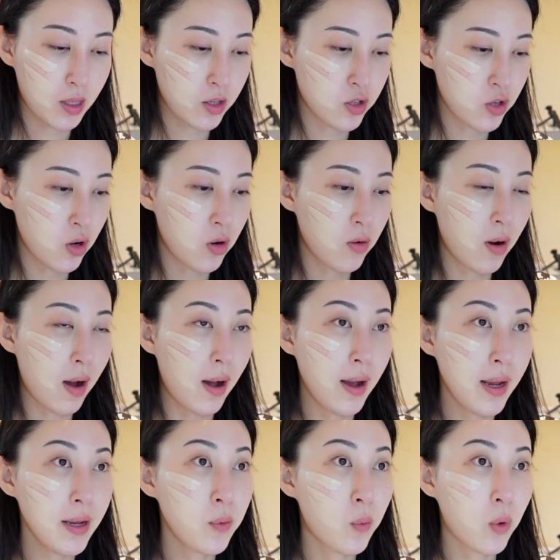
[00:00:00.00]
So
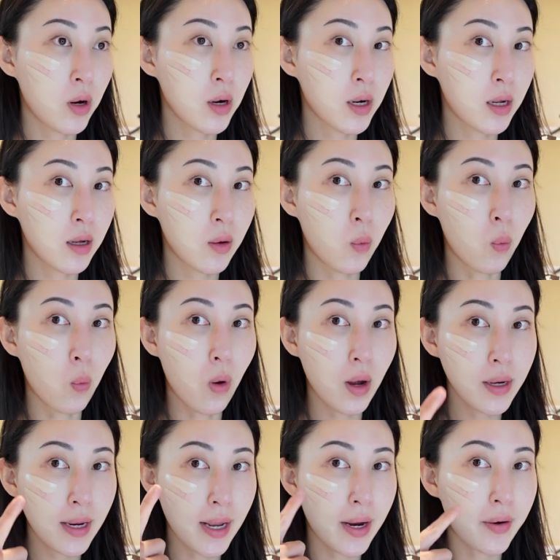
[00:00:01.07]
I work
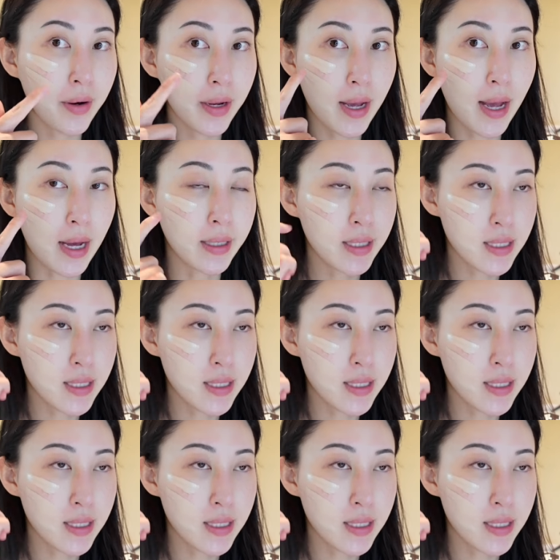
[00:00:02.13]
one area at a